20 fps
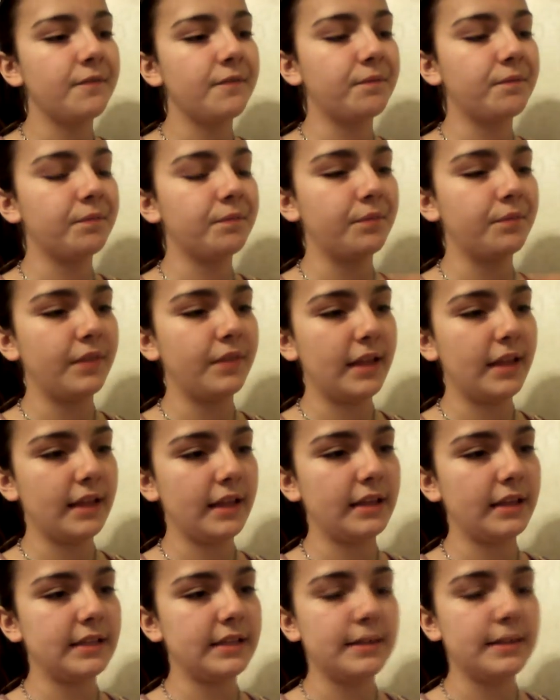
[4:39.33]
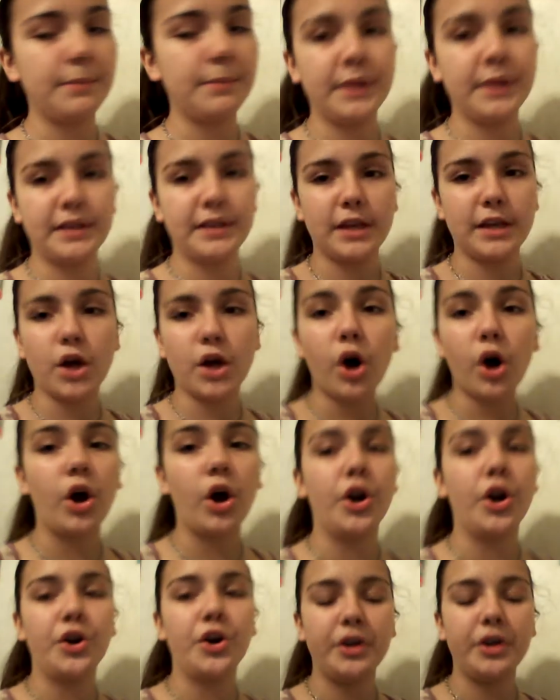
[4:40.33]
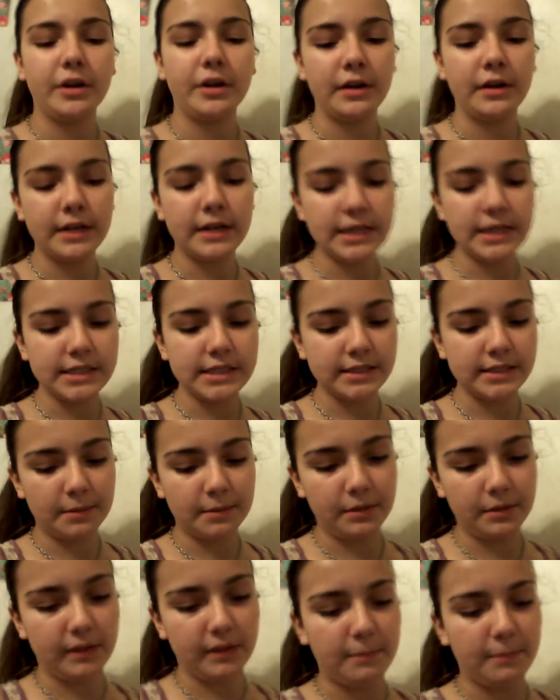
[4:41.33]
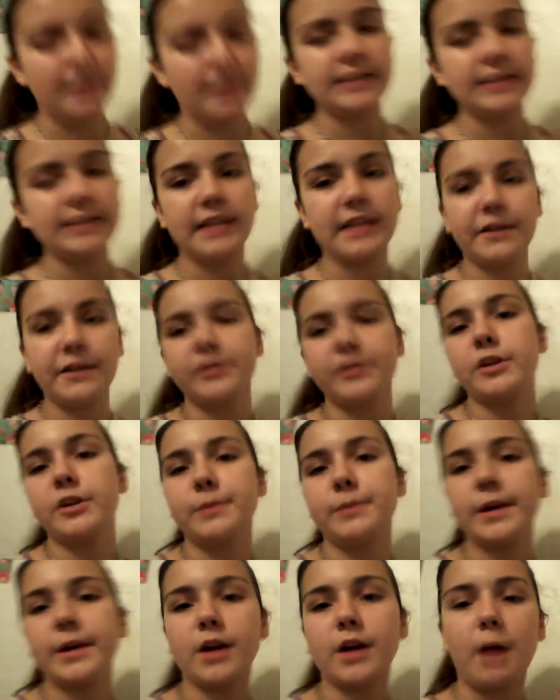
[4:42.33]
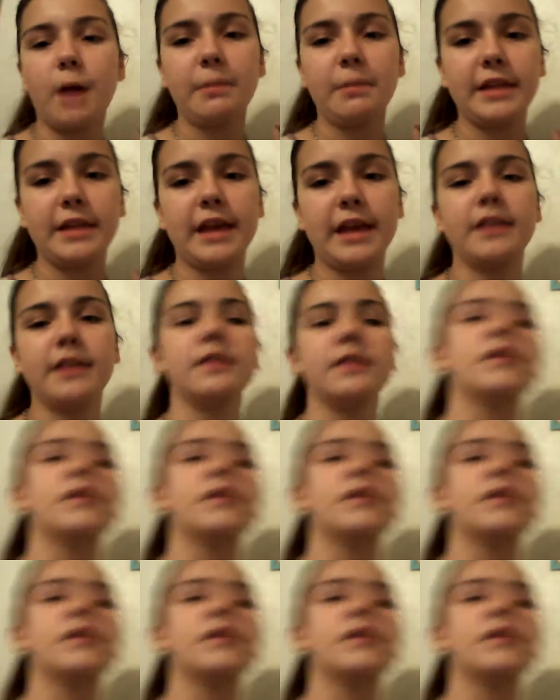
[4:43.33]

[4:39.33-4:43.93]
like hard and something that makes life a little bit complicated.